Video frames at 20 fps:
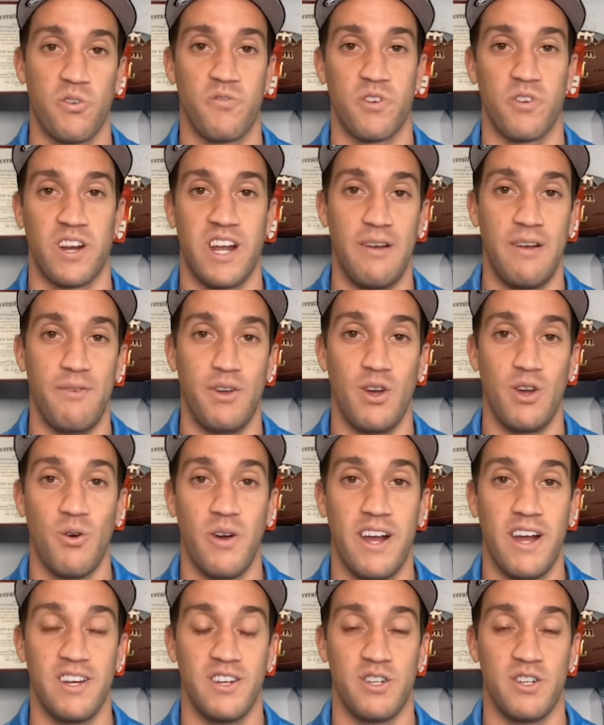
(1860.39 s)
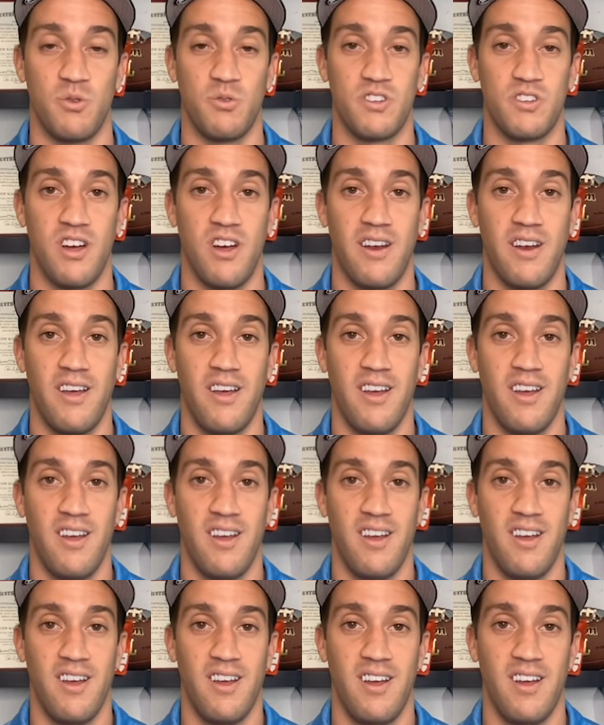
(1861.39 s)
for KVOA in Tucson
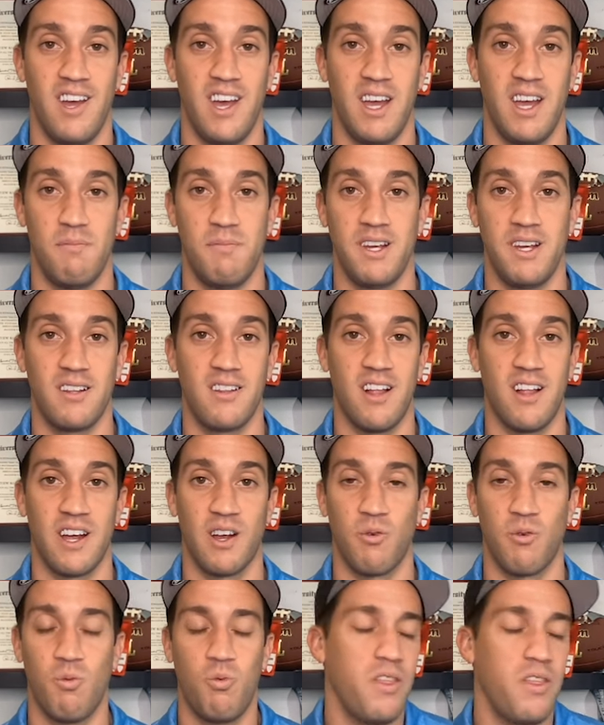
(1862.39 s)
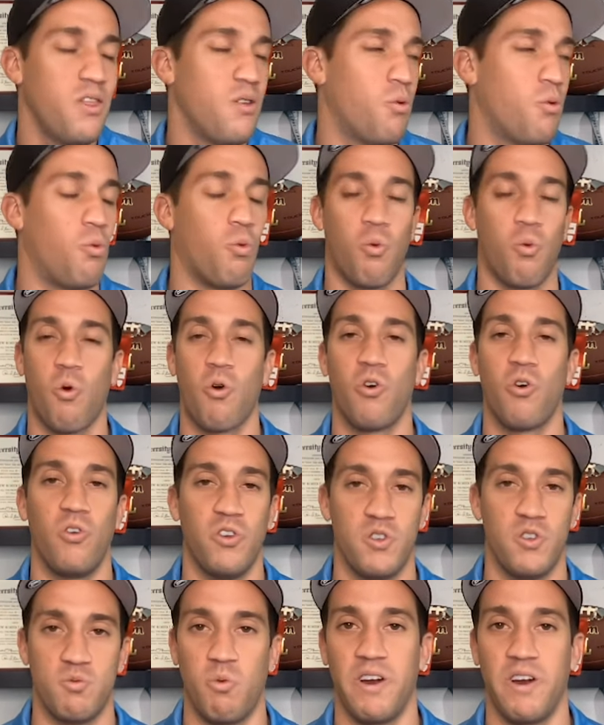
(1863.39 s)
and being like, what in the world
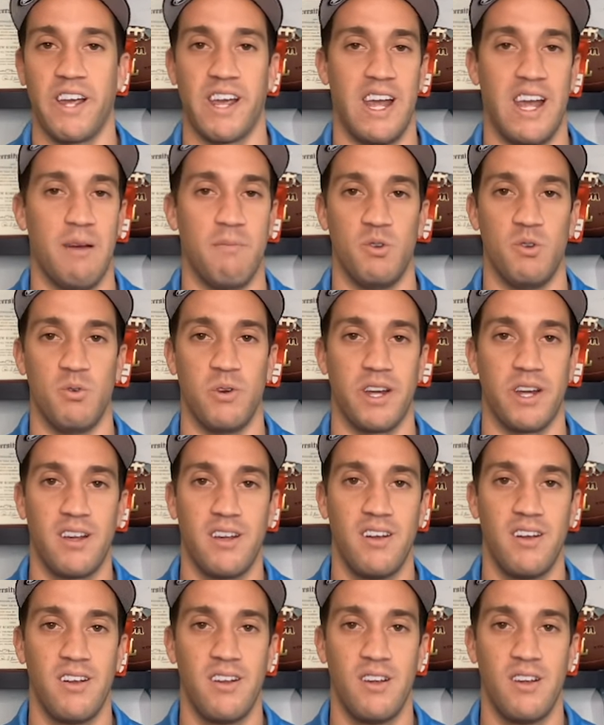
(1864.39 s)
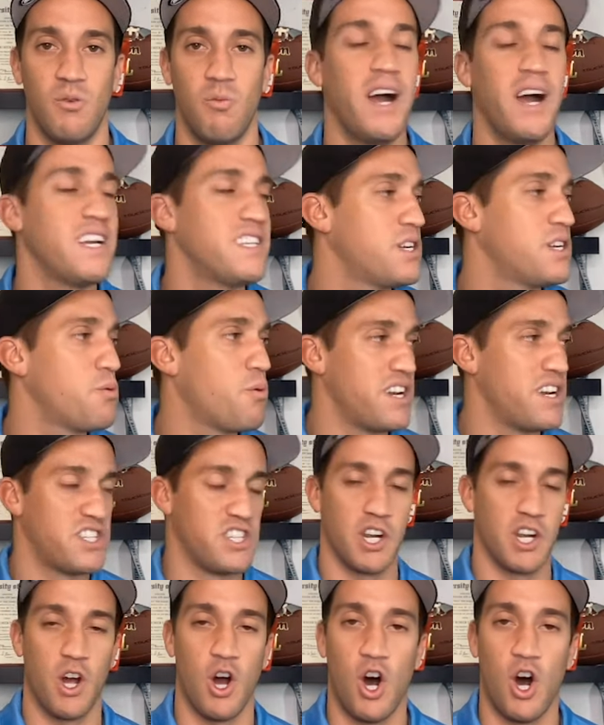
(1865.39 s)
is Whittingham doing? Why is he
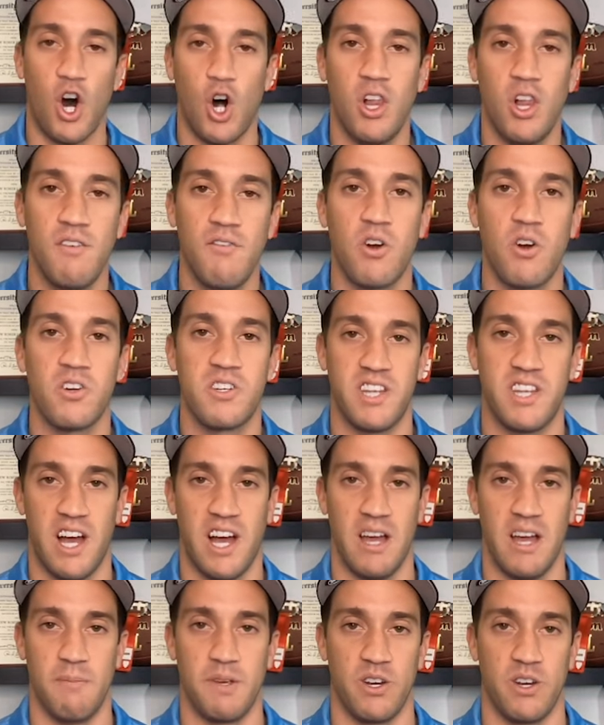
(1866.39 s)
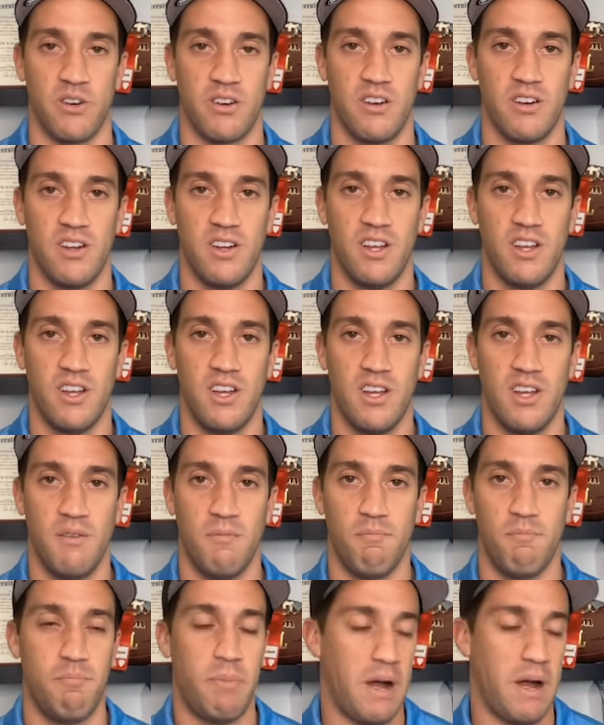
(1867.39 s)
wasting all of our time here
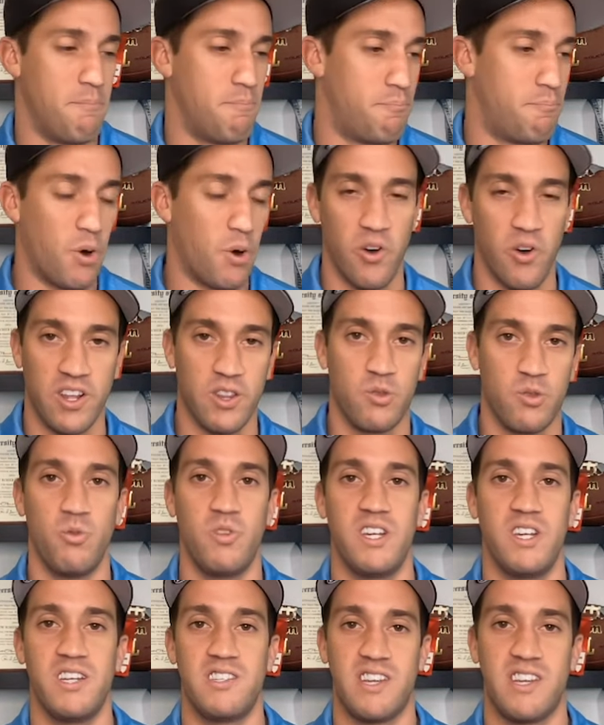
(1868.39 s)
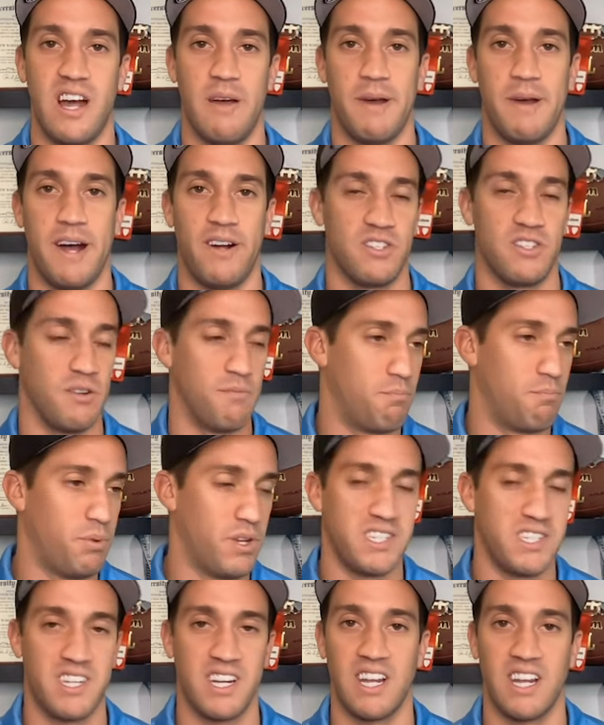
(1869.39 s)
by burning through these timeouts and
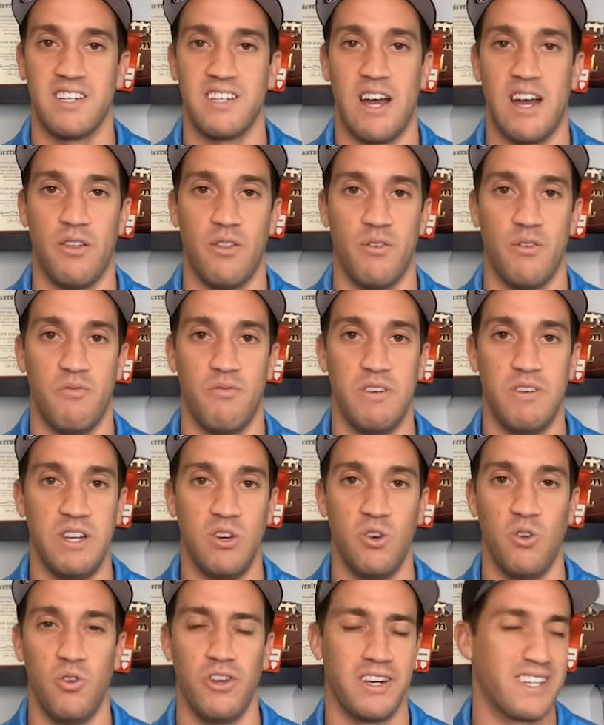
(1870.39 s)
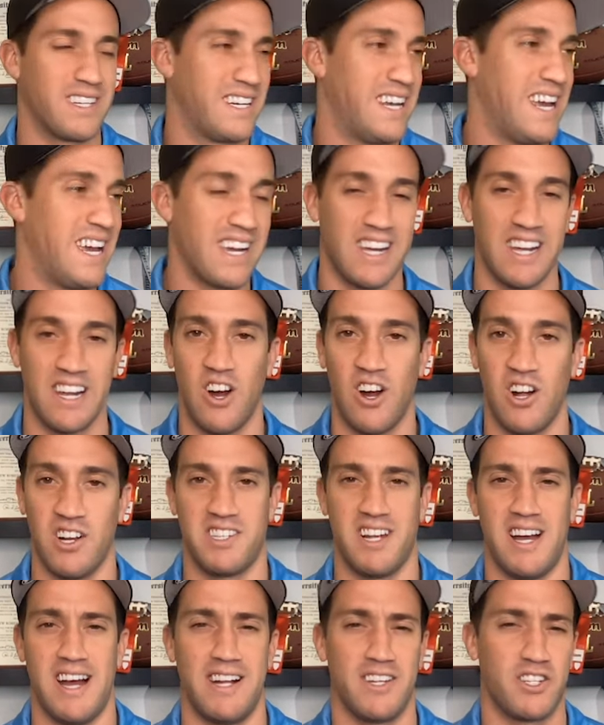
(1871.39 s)
blitzing it down the field and kicking on
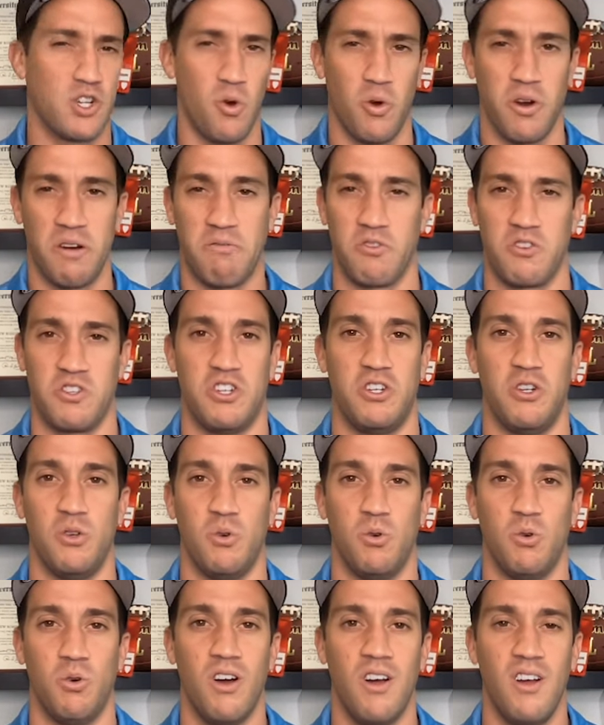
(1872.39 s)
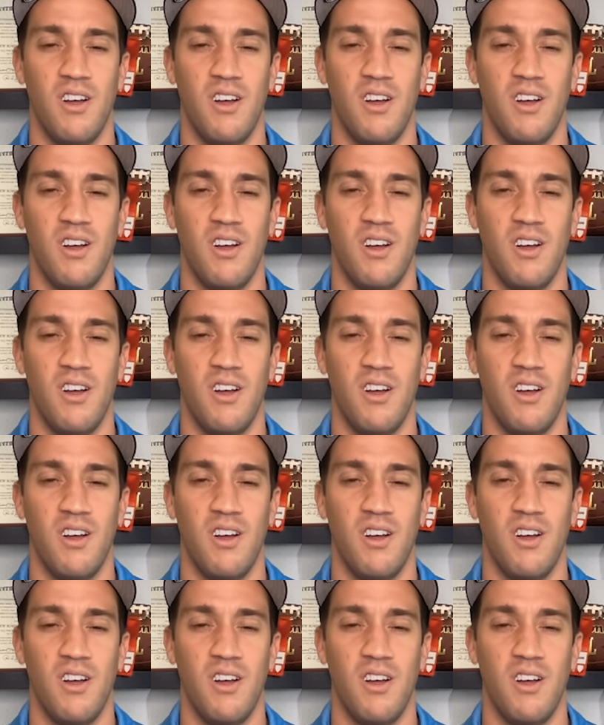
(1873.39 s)
sides, going for two?